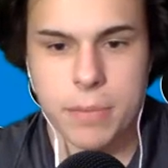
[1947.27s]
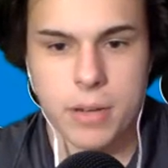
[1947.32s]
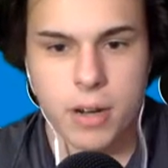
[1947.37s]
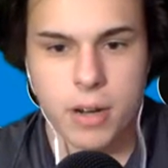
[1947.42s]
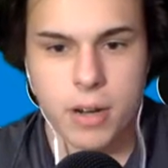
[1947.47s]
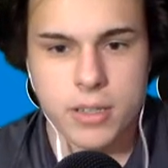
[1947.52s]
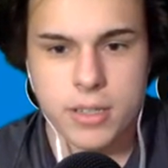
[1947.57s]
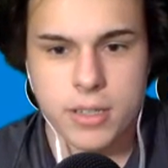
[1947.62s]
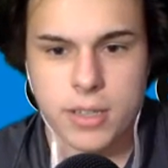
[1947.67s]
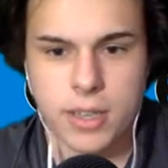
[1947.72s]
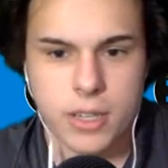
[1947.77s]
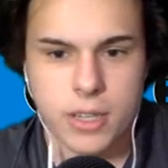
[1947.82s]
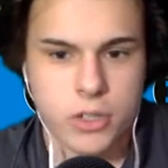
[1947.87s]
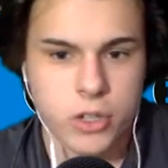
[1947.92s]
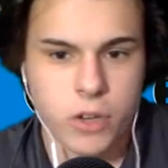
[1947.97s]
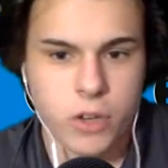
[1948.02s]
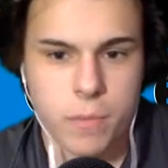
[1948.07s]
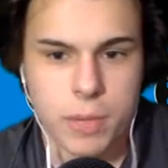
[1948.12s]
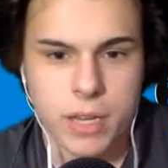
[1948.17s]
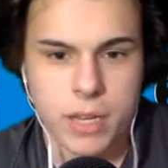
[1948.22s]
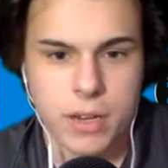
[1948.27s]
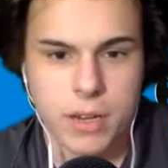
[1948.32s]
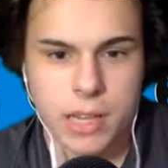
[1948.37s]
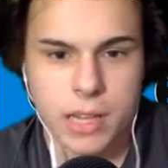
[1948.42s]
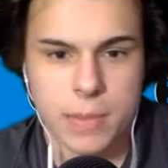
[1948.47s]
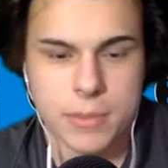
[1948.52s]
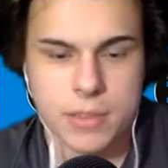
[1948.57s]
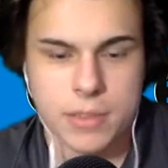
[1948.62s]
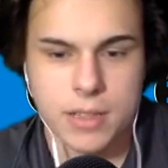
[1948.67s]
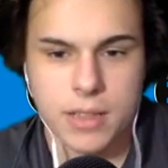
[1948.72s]
But honestly, they should have beaten
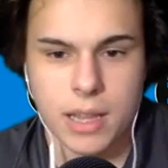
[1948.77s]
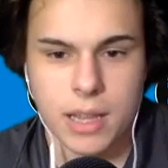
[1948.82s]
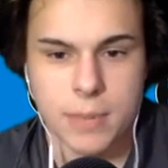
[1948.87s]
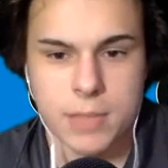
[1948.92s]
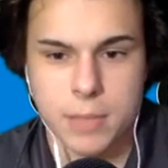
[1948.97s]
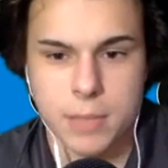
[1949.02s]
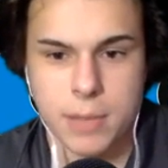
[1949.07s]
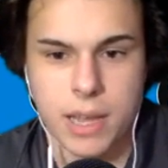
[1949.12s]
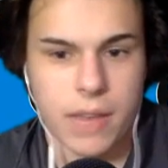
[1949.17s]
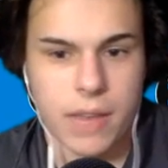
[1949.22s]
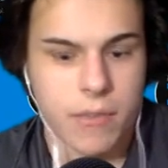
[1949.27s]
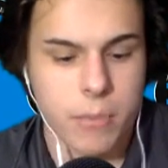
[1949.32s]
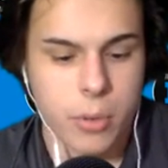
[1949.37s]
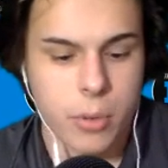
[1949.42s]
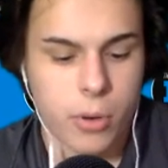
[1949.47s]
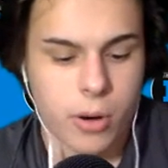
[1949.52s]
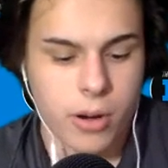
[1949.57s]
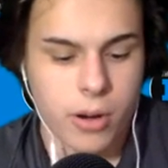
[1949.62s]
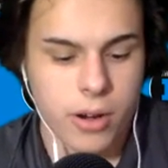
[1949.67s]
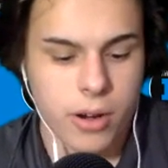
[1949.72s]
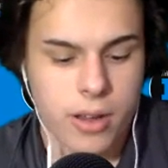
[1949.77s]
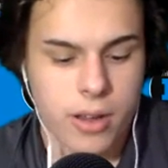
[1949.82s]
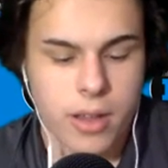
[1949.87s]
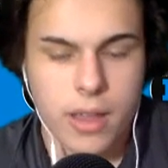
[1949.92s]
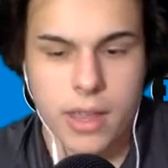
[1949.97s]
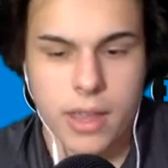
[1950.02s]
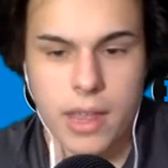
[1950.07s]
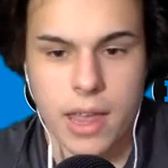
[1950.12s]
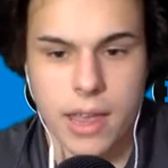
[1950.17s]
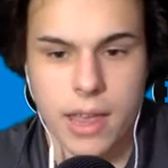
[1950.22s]
Clemson by even more.
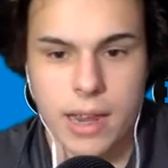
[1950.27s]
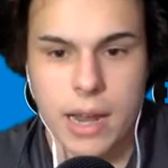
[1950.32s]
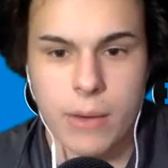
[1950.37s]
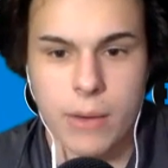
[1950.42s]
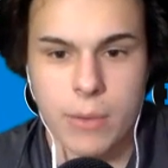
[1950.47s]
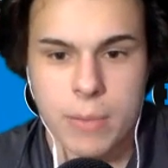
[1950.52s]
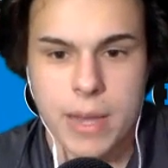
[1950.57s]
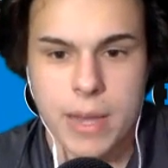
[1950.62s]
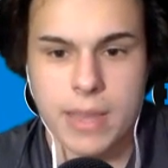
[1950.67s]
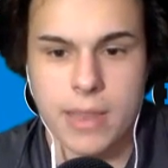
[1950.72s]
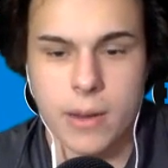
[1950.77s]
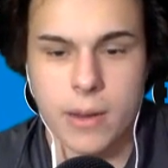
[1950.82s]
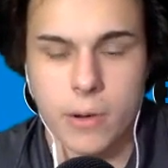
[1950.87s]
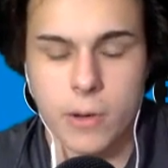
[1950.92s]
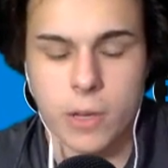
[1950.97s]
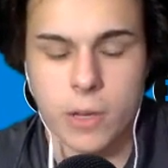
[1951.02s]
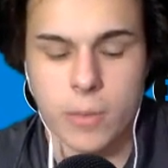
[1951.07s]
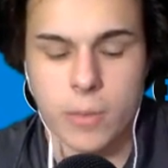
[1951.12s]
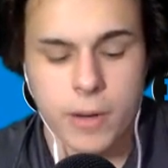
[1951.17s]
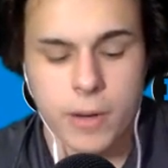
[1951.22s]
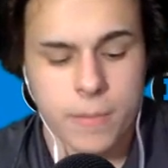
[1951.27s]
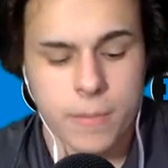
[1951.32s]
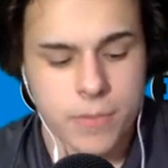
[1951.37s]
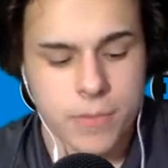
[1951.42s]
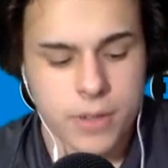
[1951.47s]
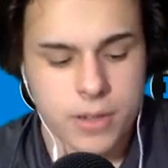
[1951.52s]
And I would make that argument.